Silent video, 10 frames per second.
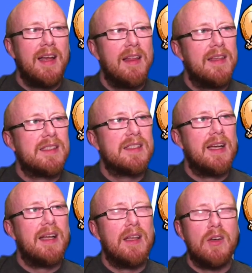The
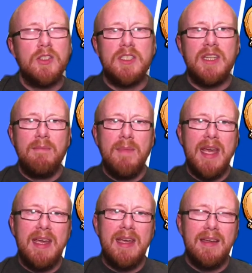site I launched in
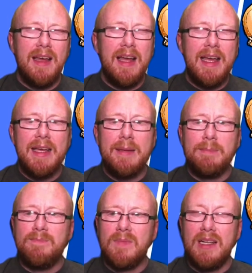May,
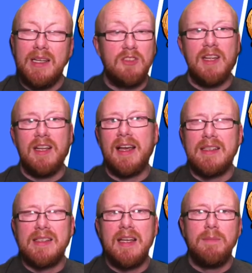um, literally, like I
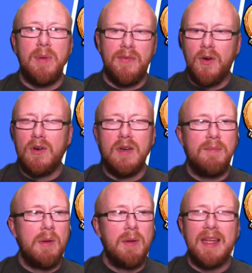said before, uh,
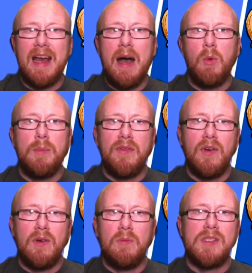probably an hour
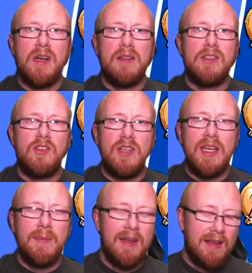before we started the
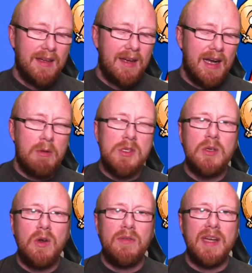stream. I was
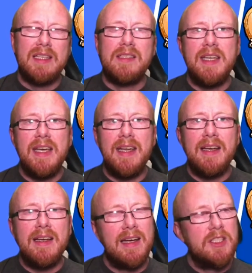going over its
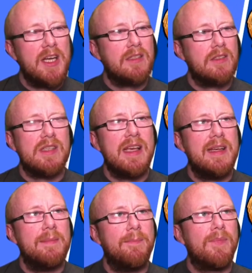data. I checked its
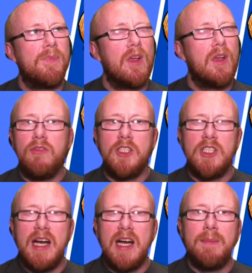um, coverage
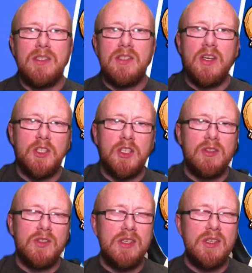tab in Search
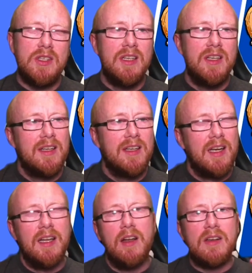Console,
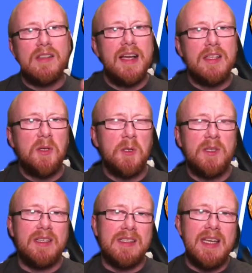and it looks like it's
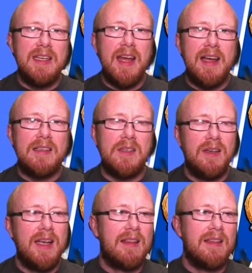holding its index,
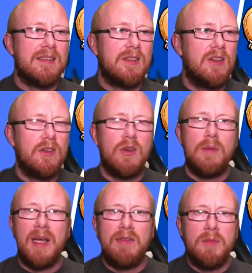unlike this the
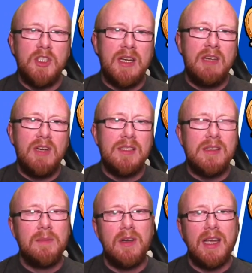domain from January. So
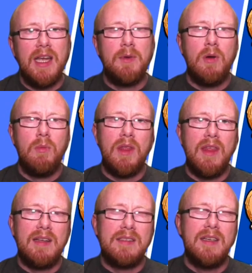I'm going to keep going with
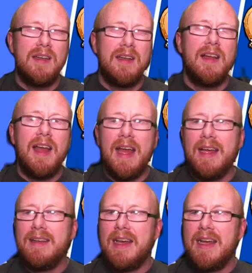that,
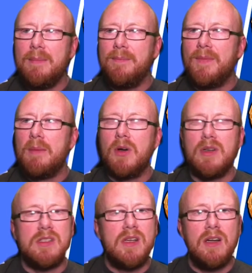and um, I'm going
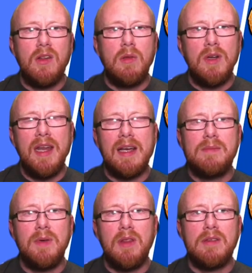to start another one next
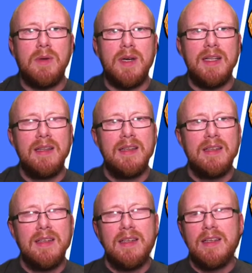month as well.
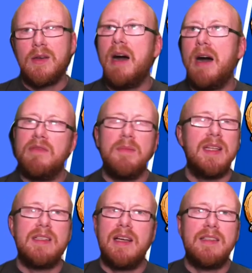Nice. So however many
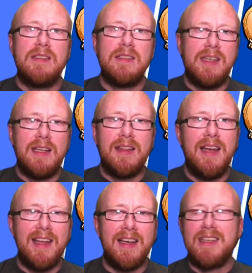sites I just said there,
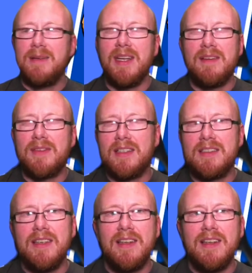that's how many I've got.